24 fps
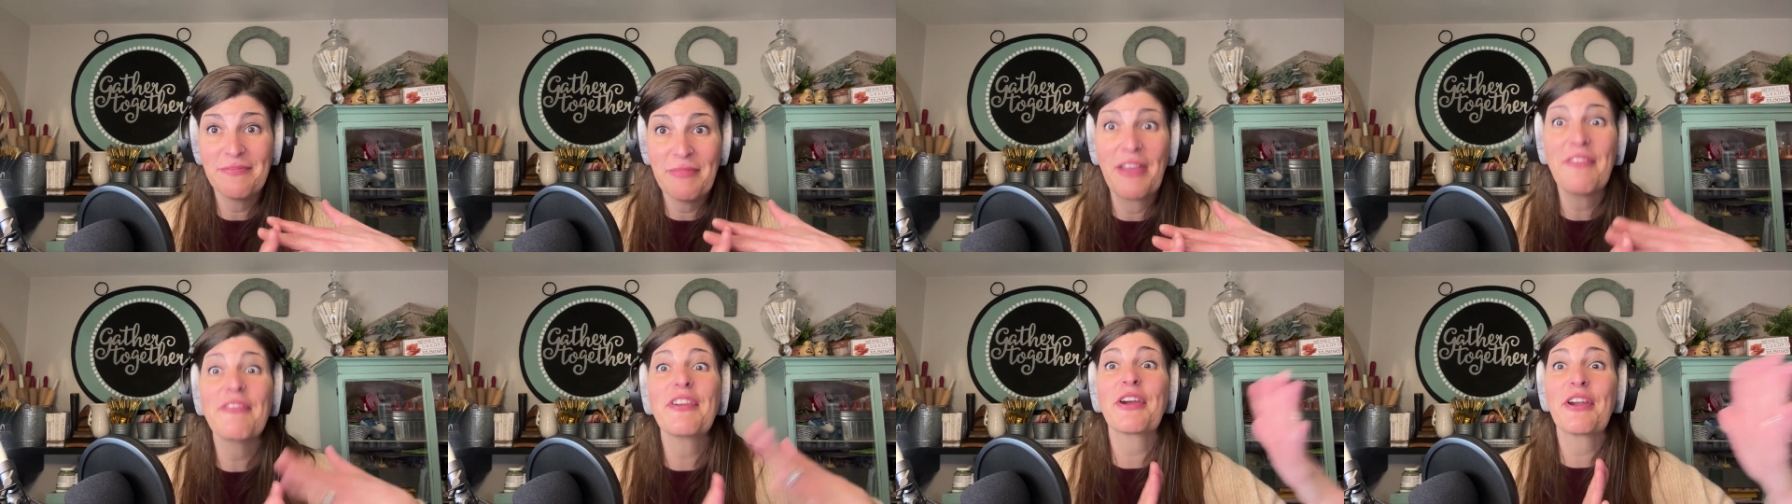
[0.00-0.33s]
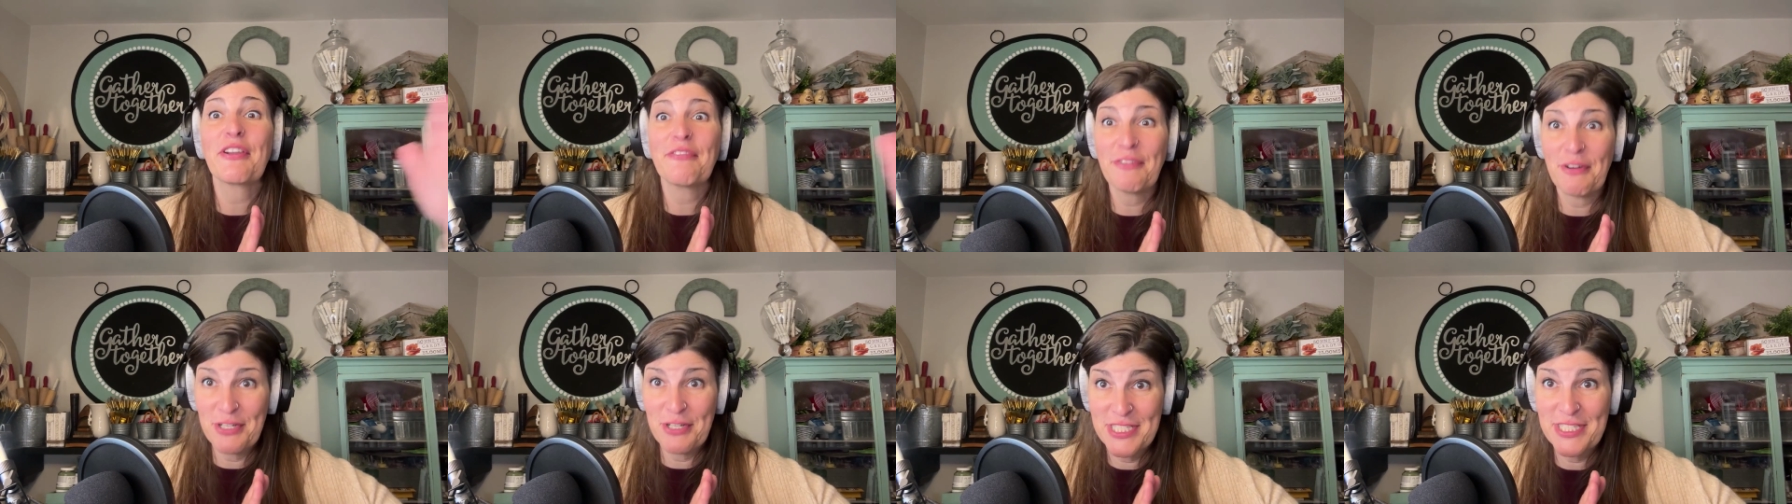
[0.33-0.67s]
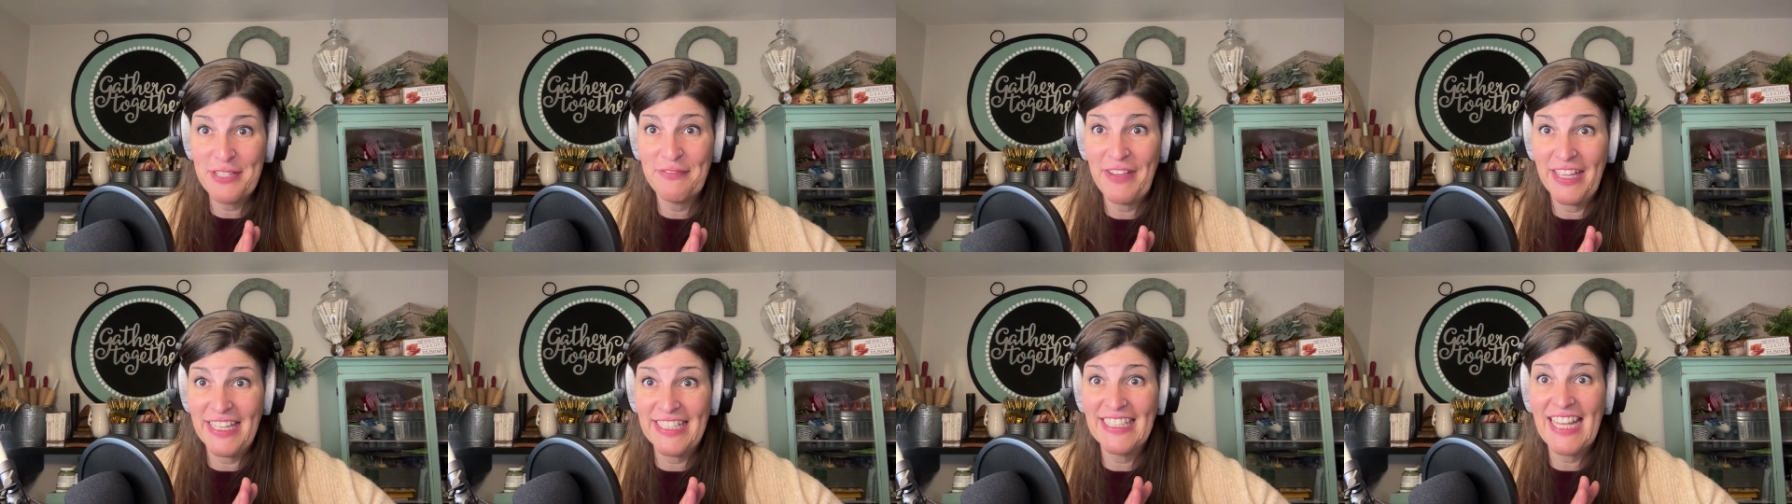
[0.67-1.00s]
my very first
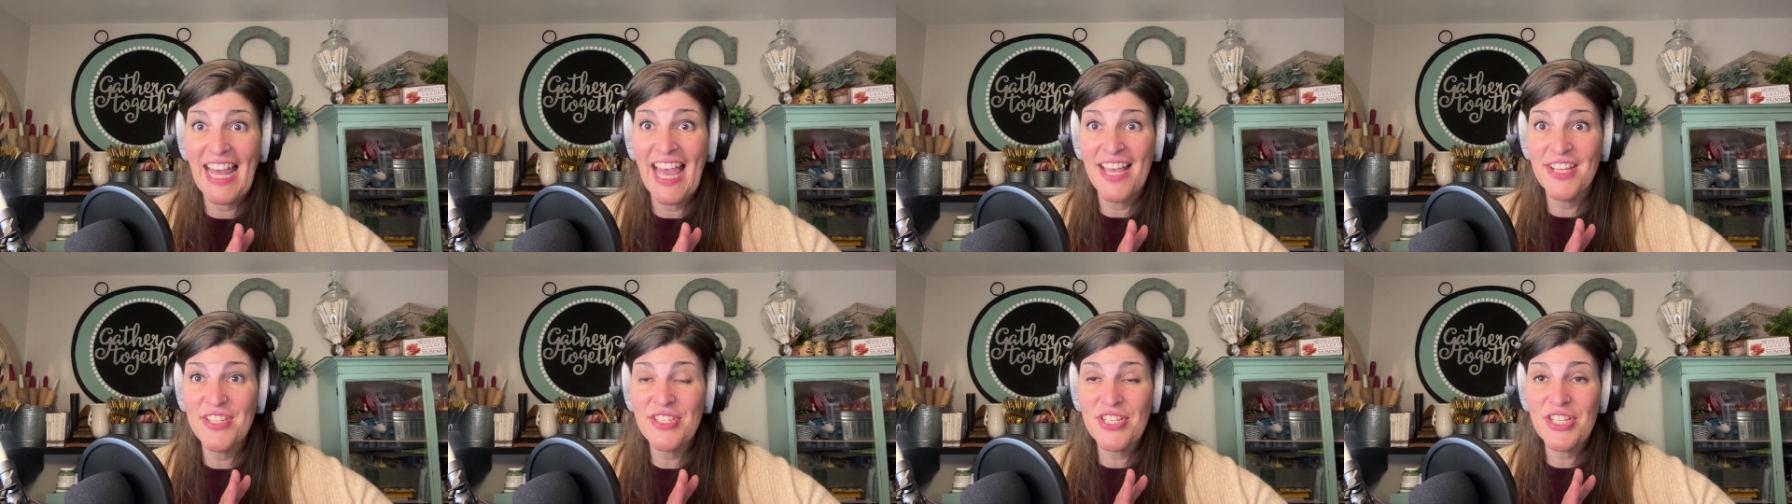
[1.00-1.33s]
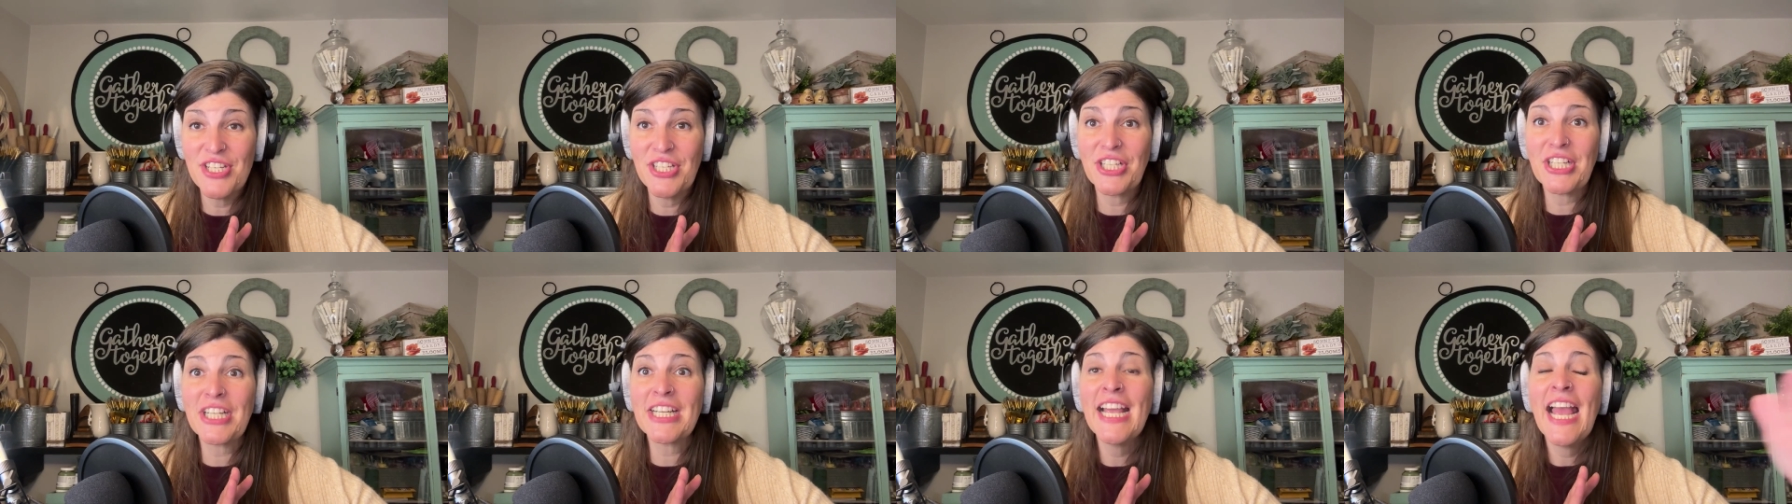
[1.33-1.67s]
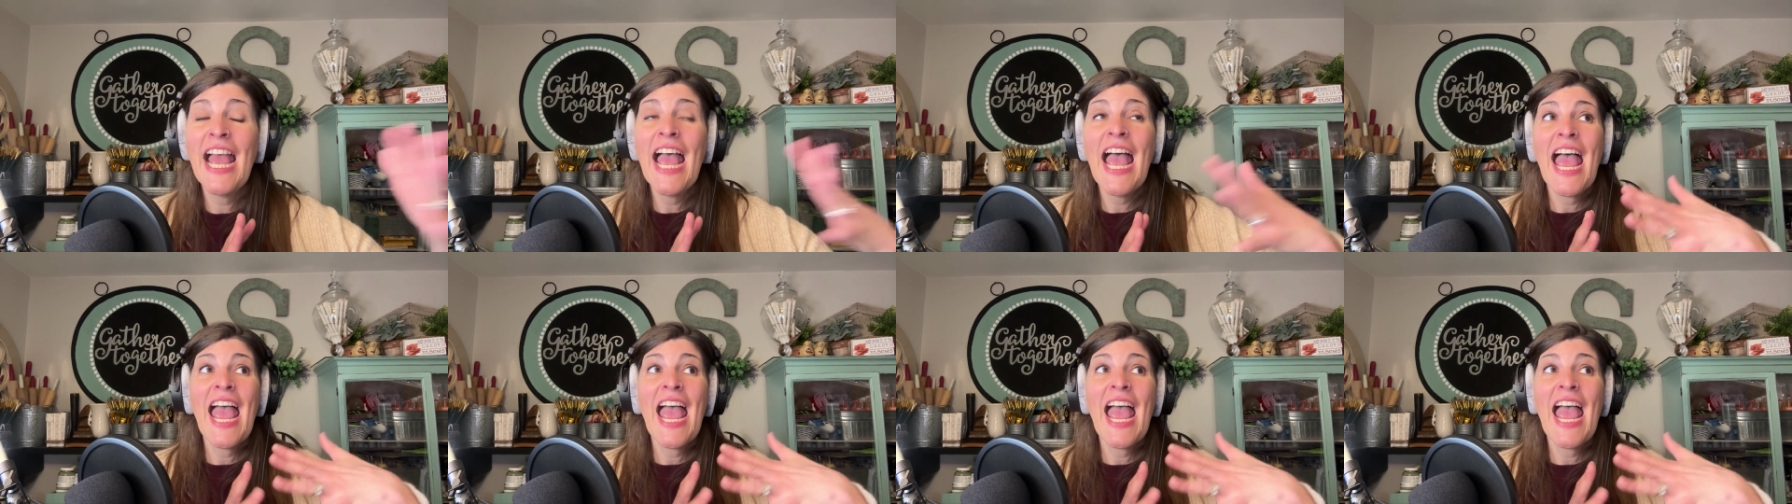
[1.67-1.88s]
event last year,